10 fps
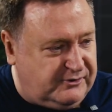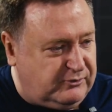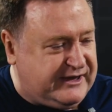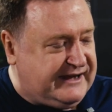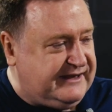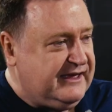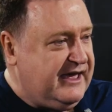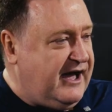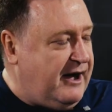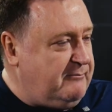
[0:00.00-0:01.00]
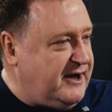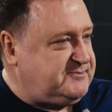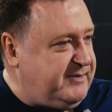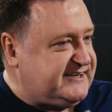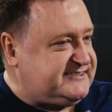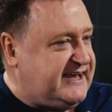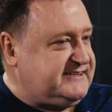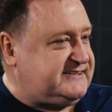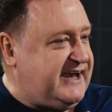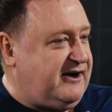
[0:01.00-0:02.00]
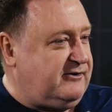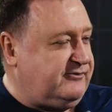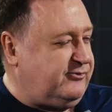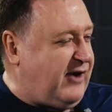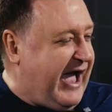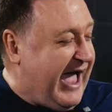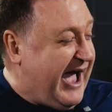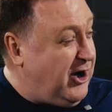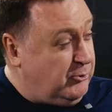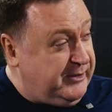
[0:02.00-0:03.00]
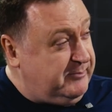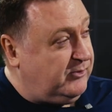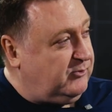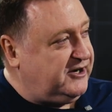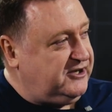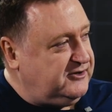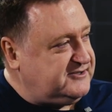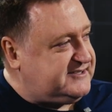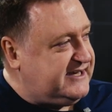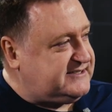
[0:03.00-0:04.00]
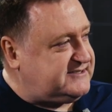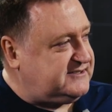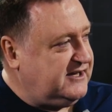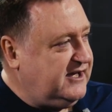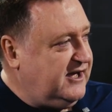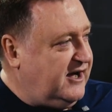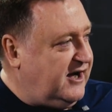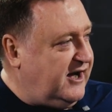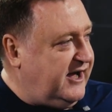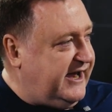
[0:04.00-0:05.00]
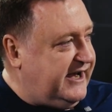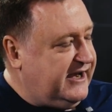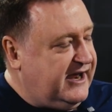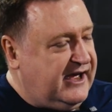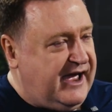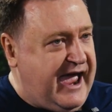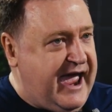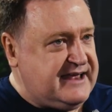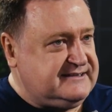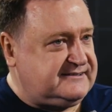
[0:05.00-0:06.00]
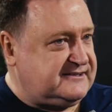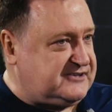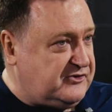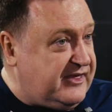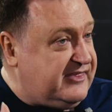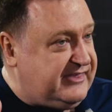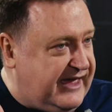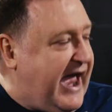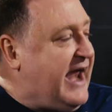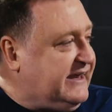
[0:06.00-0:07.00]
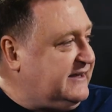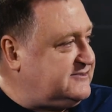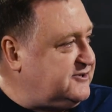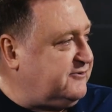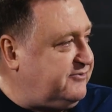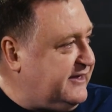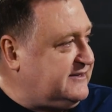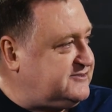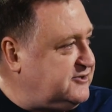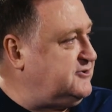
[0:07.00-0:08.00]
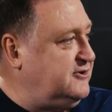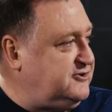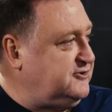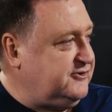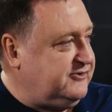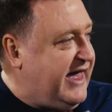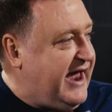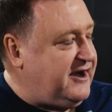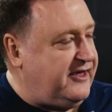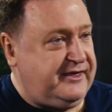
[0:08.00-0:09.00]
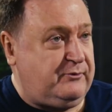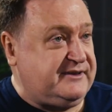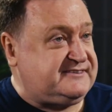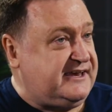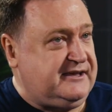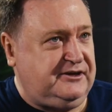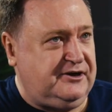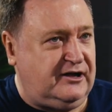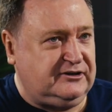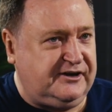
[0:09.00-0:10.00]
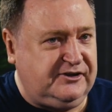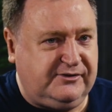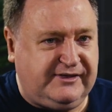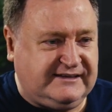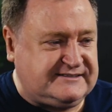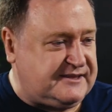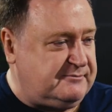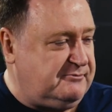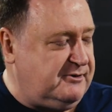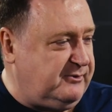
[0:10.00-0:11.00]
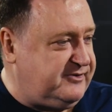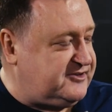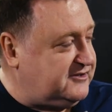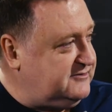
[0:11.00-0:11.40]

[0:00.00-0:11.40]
getting a much better sense now of how people want to use this. And so they're adding sort of things to do that. I think we're seeing a lot of new things at the moment with